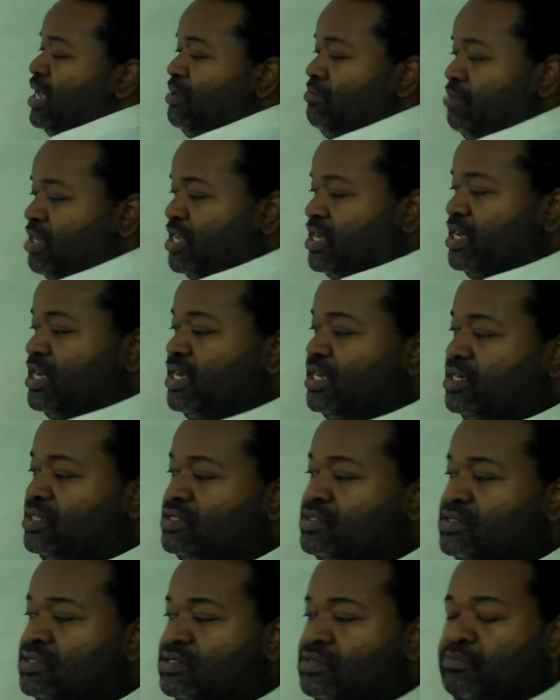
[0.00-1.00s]
and
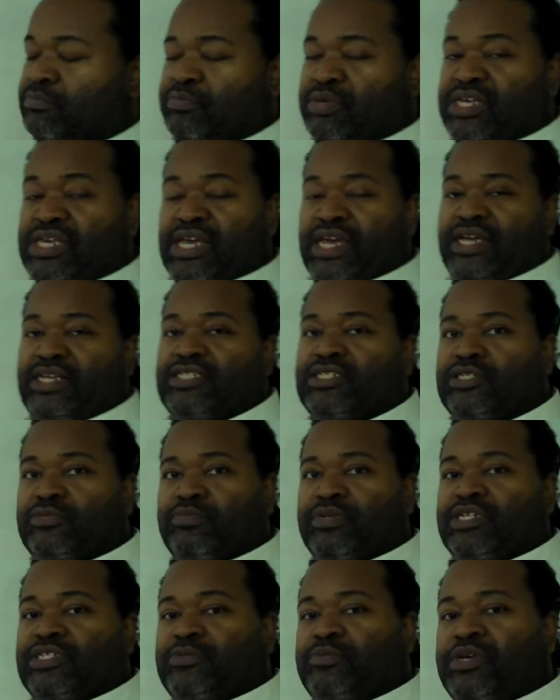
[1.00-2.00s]
because
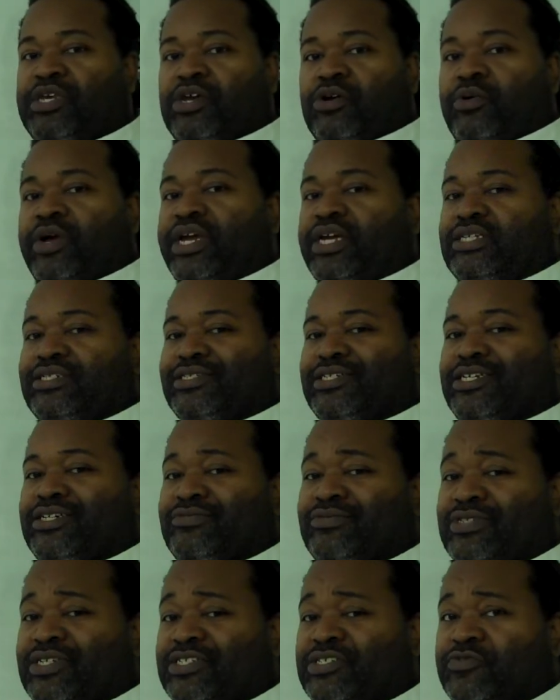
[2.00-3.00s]
pH plus POH
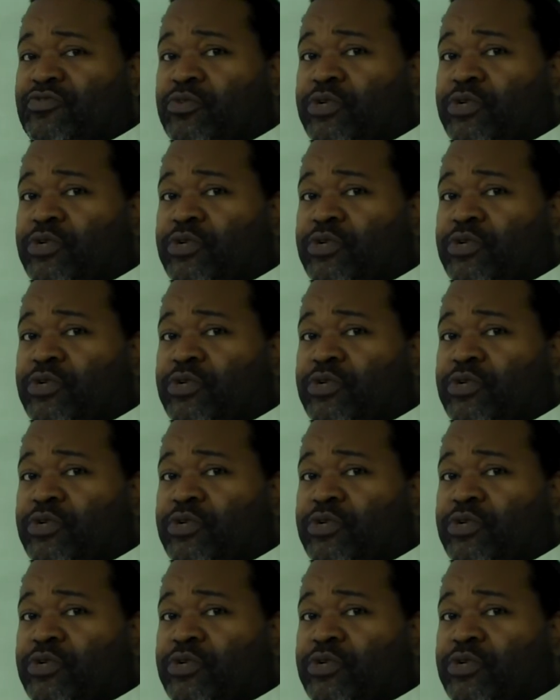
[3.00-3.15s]
gives us